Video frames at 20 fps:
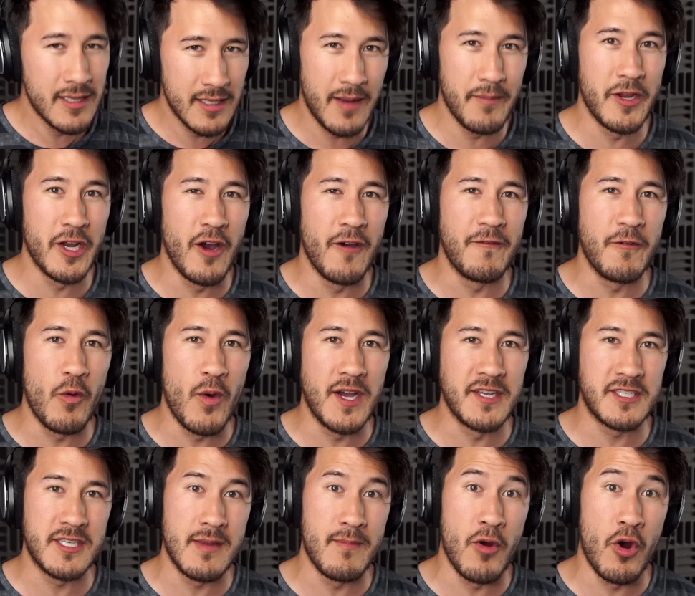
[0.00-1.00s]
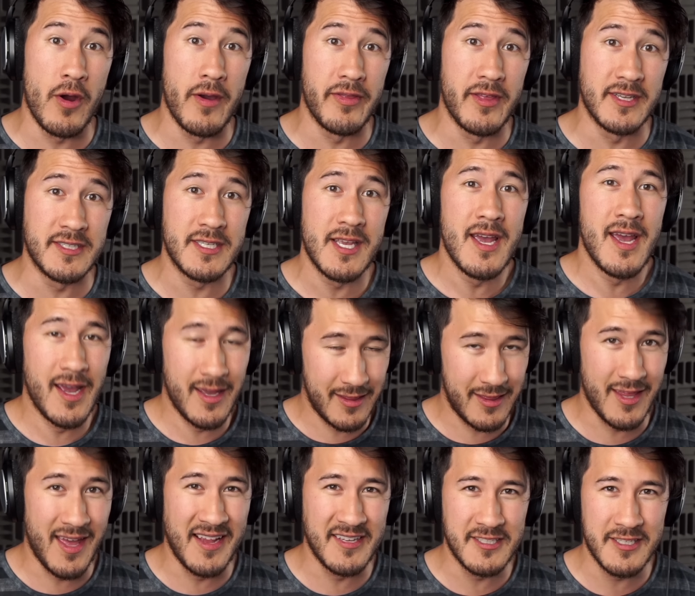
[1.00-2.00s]
Let me know if you want to see more of this, and
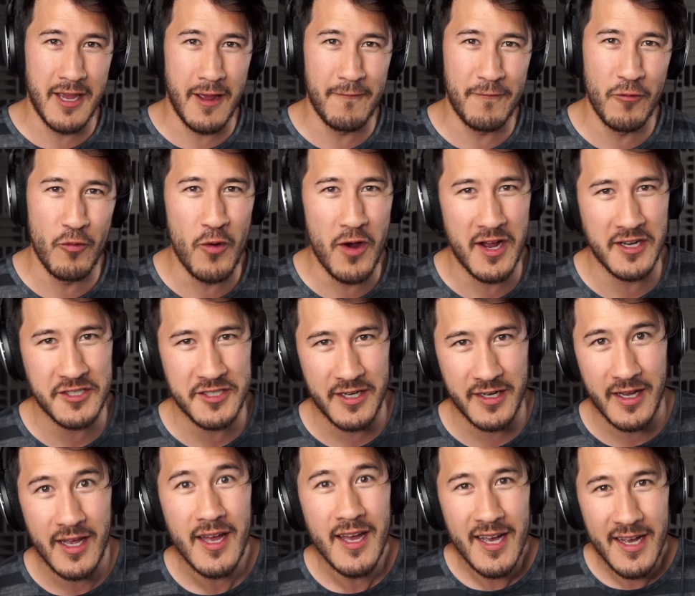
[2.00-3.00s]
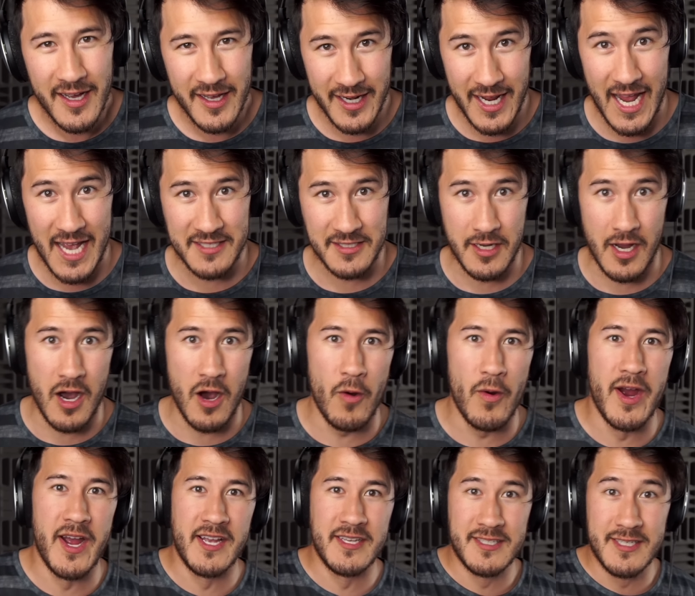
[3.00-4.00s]
thanks again for watching. And as
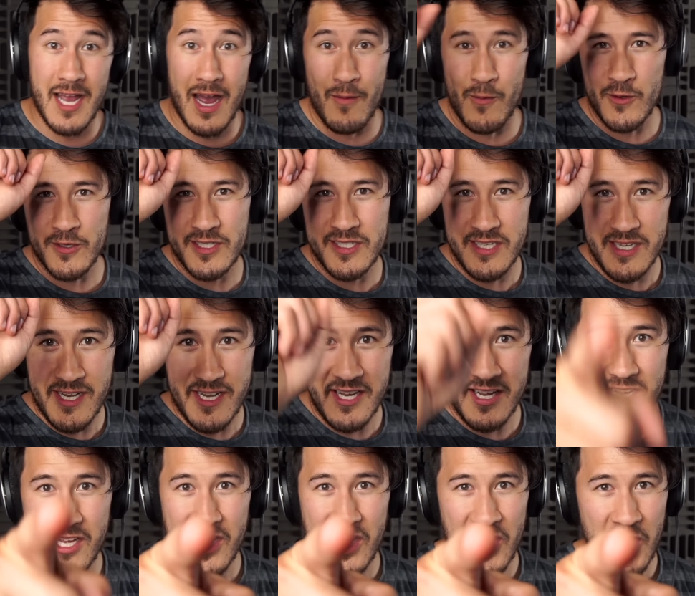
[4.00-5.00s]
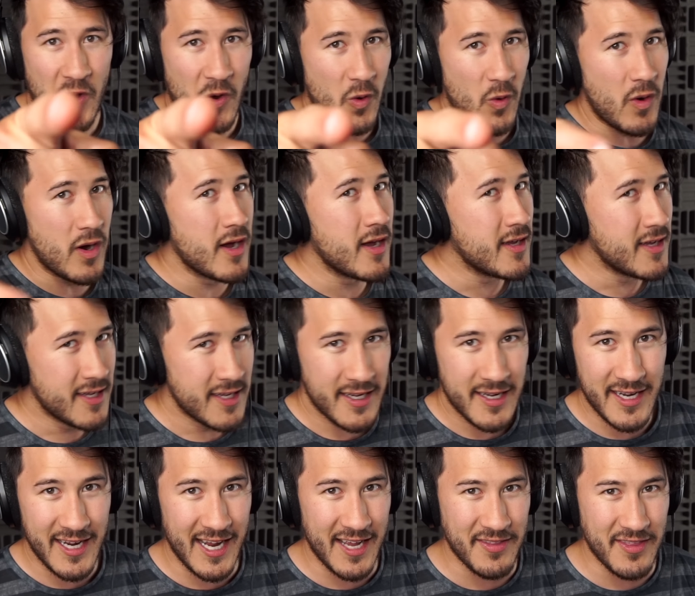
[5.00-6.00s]
always, I will see you
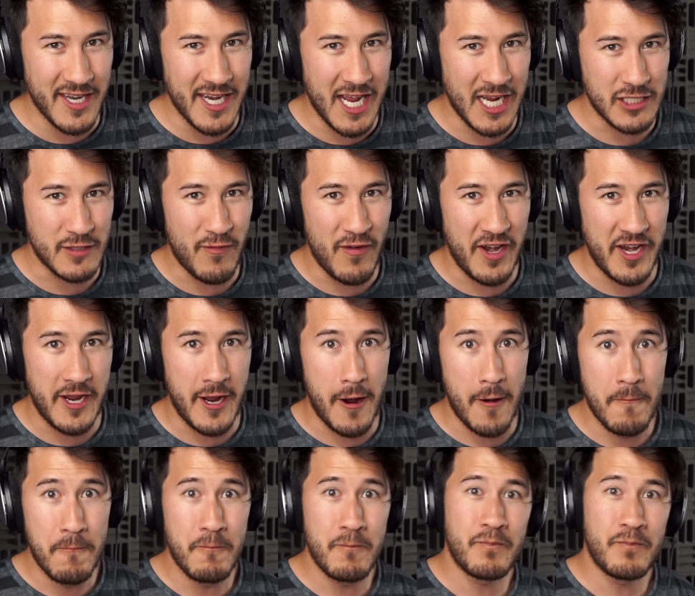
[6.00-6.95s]
in the next video.